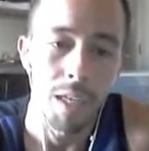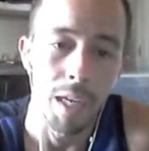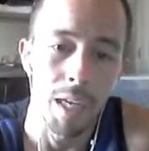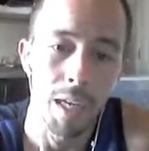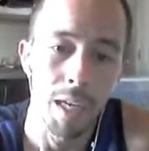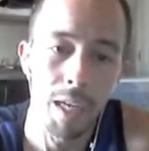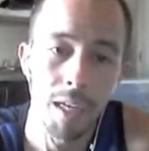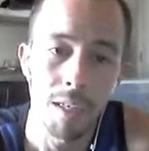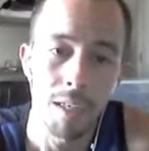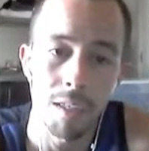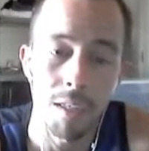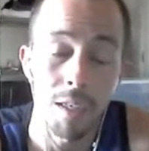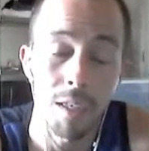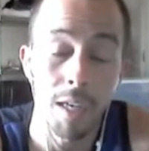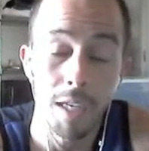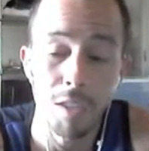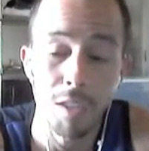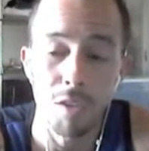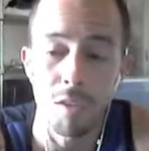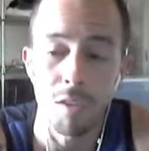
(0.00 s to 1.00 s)
and it
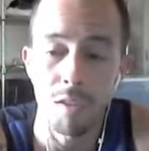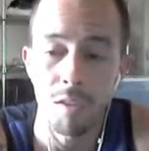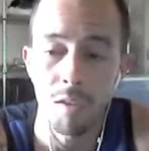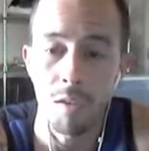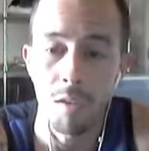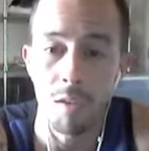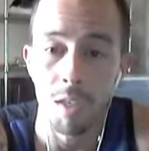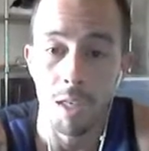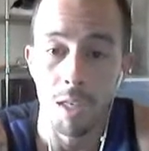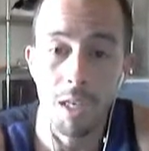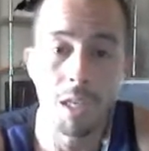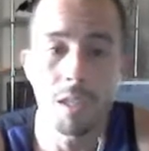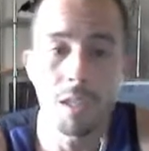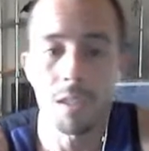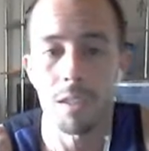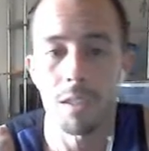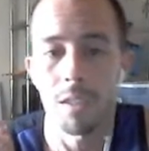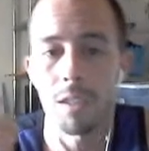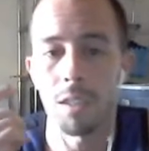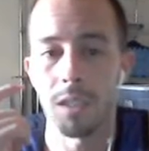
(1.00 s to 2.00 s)
actually sold. Like, I
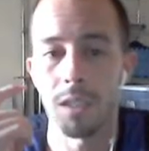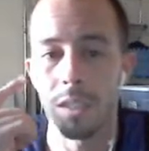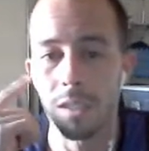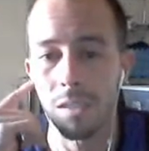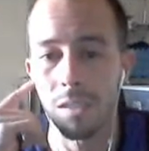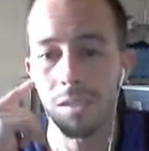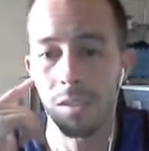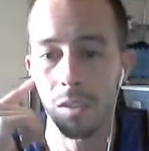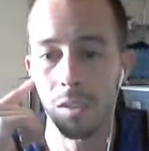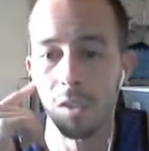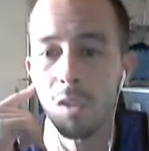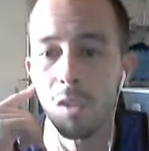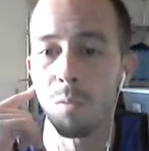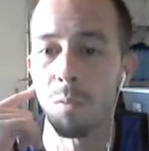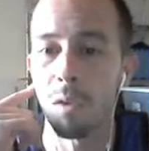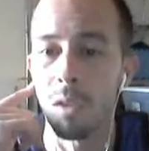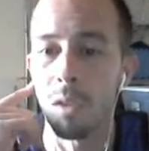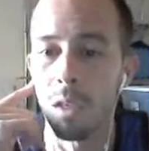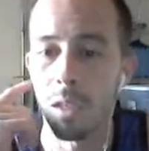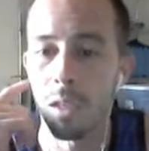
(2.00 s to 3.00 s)
listed this
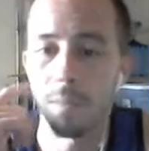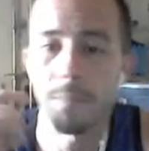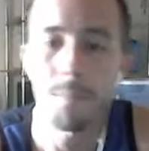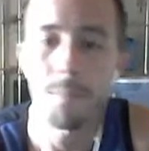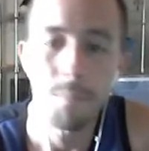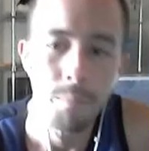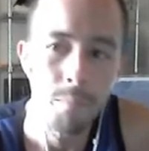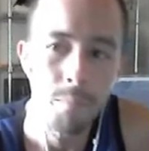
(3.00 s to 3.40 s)
morning,